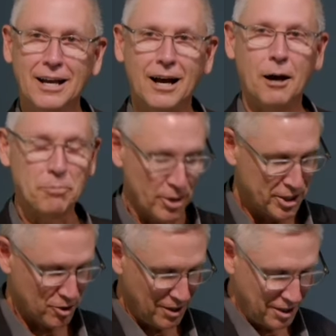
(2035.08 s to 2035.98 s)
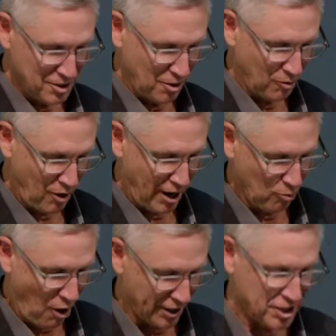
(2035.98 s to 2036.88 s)
a preacher in his own right,
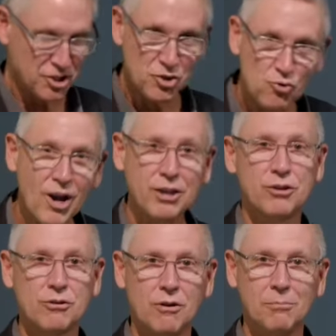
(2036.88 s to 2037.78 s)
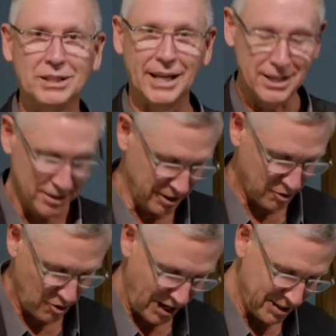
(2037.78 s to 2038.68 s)
walked straight through a millennialist
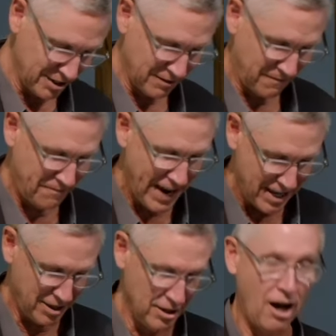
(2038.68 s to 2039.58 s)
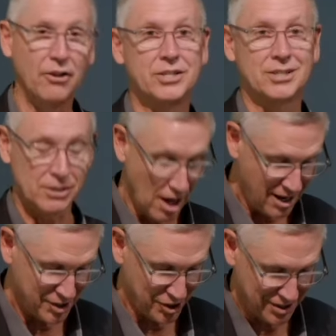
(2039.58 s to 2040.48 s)
crisis of faith, knowledge, and
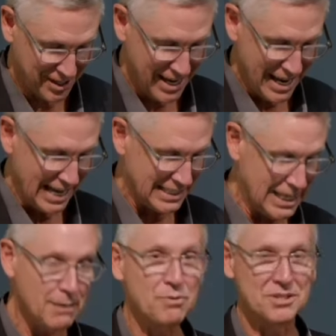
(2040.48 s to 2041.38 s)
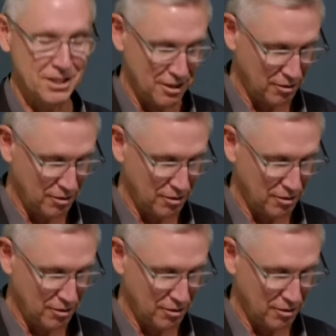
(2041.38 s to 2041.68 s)
conscience as he proceeded